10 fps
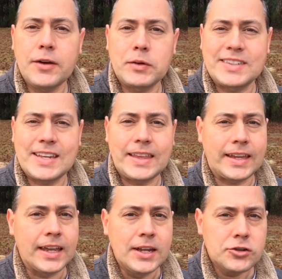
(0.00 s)
love with
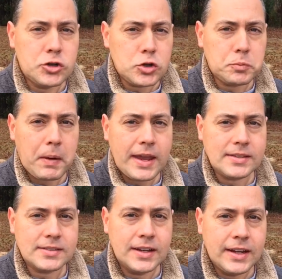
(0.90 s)
selling
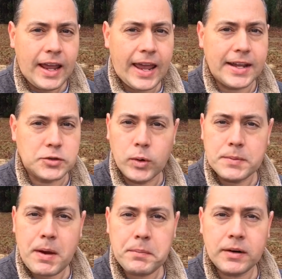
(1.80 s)
toothpaste and toilet
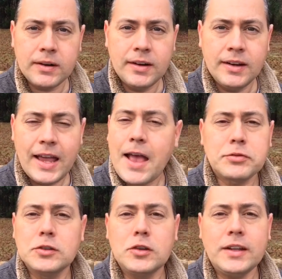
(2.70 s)
paper?
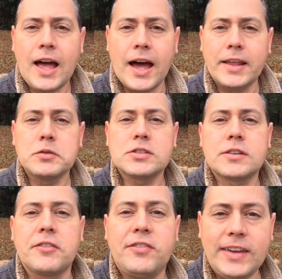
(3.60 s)
Absolutely not. It was just
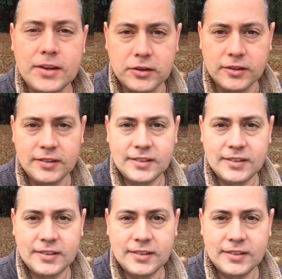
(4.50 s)
a vehicle.